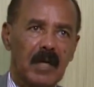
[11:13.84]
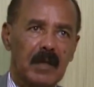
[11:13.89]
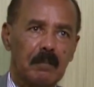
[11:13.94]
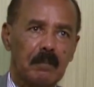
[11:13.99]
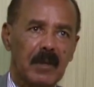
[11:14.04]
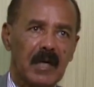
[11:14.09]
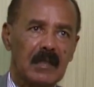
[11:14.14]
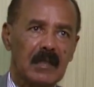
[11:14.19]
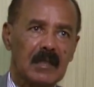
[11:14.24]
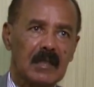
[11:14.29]

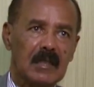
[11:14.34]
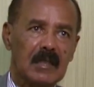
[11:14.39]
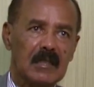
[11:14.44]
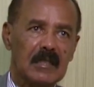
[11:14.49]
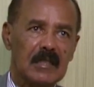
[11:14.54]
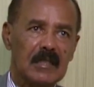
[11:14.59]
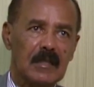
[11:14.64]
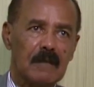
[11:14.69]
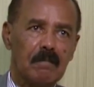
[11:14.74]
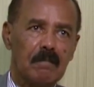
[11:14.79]

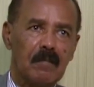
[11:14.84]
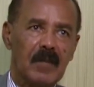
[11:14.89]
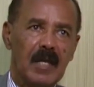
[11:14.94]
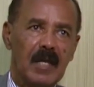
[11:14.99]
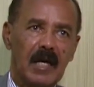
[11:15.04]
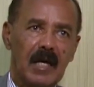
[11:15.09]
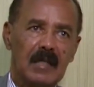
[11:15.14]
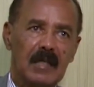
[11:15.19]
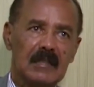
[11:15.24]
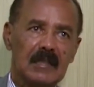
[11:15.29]
partnership
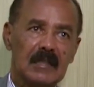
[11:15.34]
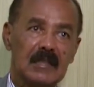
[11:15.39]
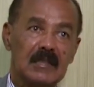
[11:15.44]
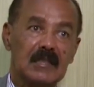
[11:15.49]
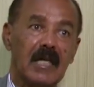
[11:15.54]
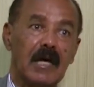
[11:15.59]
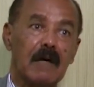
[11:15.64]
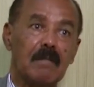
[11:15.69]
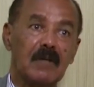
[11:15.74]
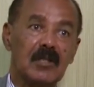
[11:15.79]
has its
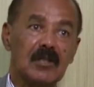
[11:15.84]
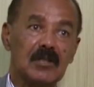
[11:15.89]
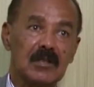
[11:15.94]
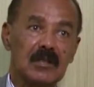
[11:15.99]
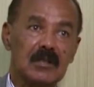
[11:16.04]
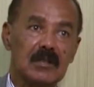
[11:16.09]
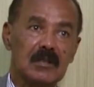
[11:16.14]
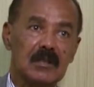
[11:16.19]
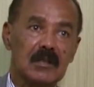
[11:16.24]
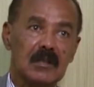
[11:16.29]

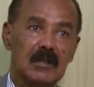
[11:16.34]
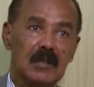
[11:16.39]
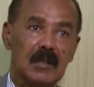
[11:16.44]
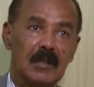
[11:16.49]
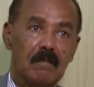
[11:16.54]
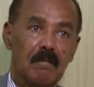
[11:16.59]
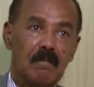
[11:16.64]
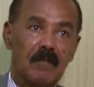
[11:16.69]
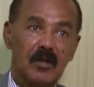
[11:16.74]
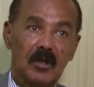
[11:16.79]
dimensions:
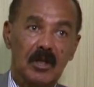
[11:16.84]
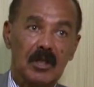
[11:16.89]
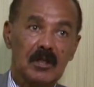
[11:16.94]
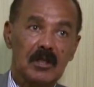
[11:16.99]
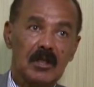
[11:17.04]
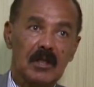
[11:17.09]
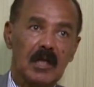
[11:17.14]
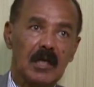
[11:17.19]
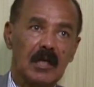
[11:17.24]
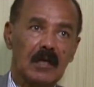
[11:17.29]

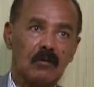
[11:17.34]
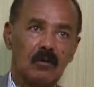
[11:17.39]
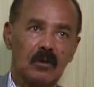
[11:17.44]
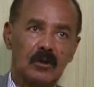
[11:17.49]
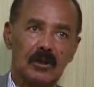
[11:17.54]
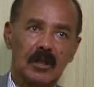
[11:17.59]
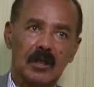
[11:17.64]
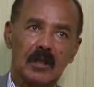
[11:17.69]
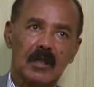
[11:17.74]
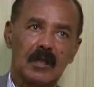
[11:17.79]
regional,
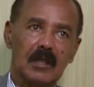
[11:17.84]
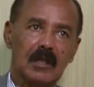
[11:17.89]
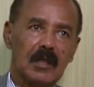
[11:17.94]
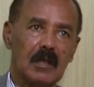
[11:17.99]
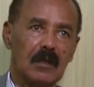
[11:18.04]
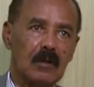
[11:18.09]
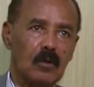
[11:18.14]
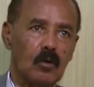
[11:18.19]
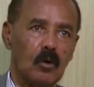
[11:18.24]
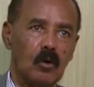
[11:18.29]

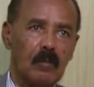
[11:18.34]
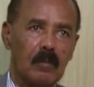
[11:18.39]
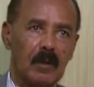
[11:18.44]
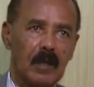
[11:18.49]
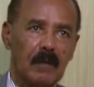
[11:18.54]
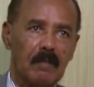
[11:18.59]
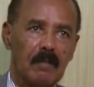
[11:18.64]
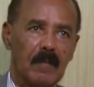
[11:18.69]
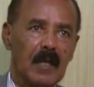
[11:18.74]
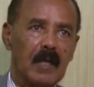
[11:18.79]
continental,
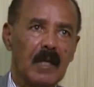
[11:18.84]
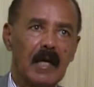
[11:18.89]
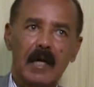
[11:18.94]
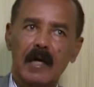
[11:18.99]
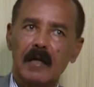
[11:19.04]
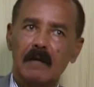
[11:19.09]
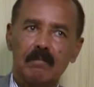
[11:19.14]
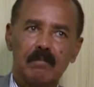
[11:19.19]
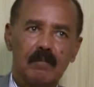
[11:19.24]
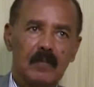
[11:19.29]
global.
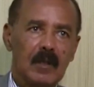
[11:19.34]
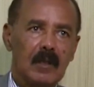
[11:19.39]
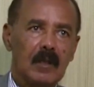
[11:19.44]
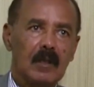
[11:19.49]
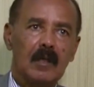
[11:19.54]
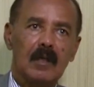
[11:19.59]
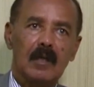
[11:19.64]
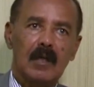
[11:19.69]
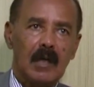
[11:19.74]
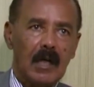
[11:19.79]
And
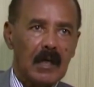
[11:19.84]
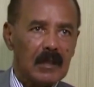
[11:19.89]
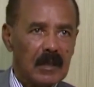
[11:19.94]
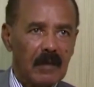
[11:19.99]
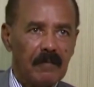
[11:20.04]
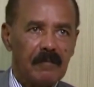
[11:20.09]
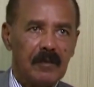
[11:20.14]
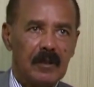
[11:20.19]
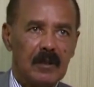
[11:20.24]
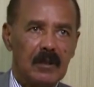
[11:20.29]

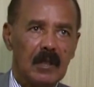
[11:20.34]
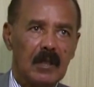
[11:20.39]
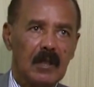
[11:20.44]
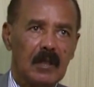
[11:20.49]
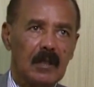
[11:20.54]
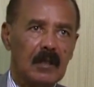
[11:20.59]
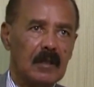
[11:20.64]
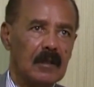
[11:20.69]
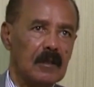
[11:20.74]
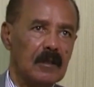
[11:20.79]

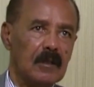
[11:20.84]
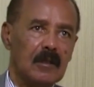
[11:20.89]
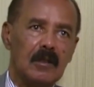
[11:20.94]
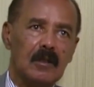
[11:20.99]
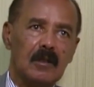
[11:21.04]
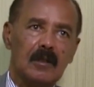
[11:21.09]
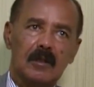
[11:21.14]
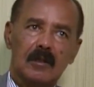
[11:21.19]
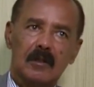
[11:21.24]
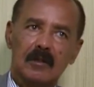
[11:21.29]
definitely
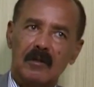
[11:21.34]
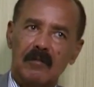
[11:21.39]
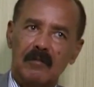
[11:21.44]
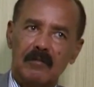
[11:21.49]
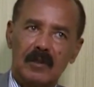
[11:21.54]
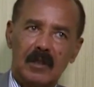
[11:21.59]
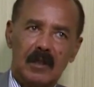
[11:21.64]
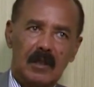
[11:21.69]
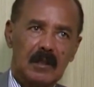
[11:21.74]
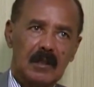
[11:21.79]

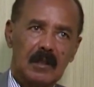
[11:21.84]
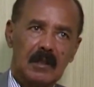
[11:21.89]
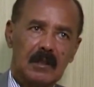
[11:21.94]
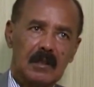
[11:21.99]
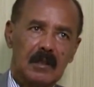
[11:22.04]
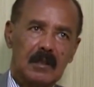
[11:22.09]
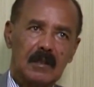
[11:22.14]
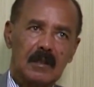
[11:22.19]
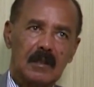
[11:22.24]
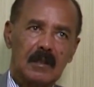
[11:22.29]

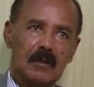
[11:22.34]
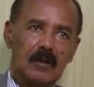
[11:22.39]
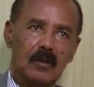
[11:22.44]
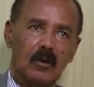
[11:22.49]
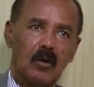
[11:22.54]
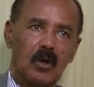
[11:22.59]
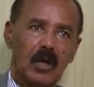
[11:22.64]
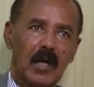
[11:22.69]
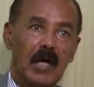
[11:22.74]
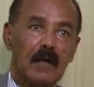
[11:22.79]
the
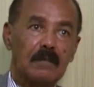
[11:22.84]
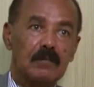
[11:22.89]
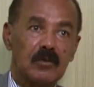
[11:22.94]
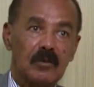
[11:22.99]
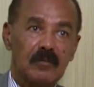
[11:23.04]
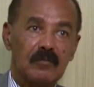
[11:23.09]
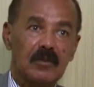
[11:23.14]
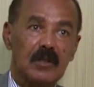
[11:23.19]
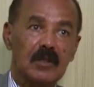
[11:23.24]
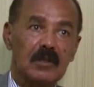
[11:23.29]
collapse
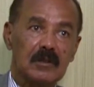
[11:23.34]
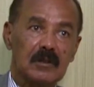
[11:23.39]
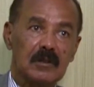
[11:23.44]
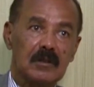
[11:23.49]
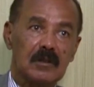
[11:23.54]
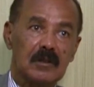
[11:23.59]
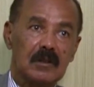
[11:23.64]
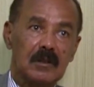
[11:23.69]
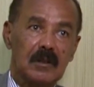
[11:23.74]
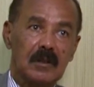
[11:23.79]
of
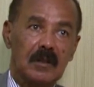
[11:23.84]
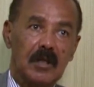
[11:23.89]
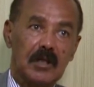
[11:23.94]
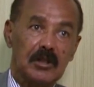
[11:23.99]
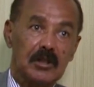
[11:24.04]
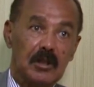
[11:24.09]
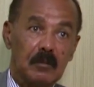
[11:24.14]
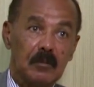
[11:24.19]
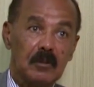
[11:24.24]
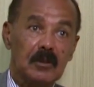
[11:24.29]
this
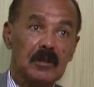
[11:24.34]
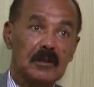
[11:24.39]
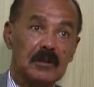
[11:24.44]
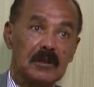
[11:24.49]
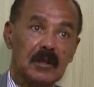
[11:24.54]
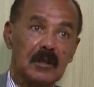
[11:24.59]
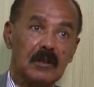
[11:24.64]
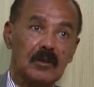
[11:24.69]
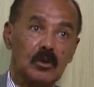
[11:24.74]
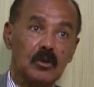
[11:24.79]

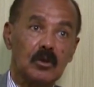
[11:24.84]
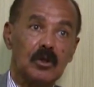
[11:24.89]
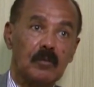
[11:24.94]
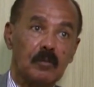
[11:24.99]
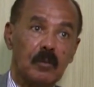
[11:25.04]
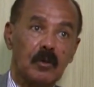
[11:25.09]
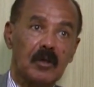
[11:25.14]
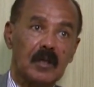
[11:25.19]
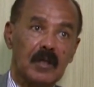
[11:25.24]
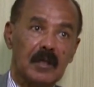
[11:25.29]
hegemonistic
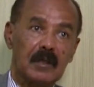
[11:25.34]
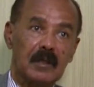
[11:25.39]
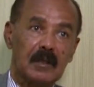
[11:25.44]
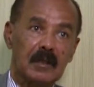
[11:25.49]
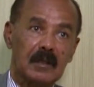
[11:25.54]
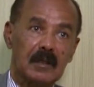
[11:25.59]
unipolar